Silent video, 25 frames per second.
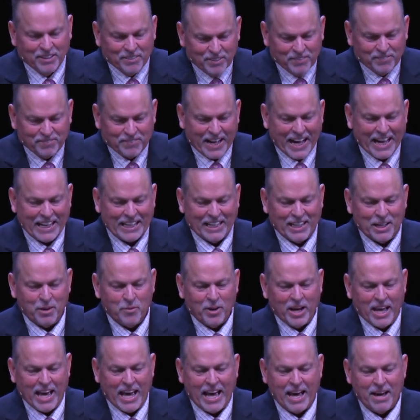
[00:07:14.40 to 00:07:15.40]
Finally,
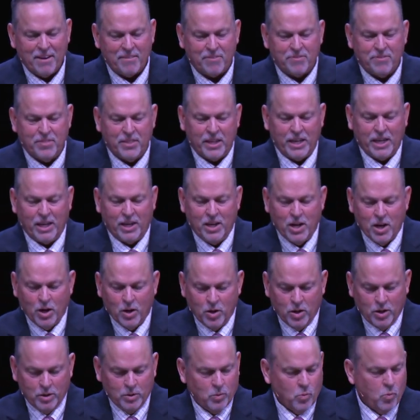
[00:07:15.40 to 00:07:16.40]
we have the
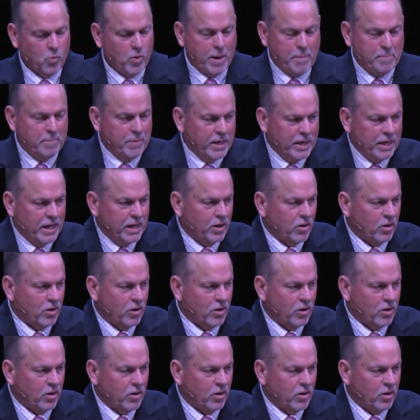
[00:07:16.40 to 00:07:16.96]
women,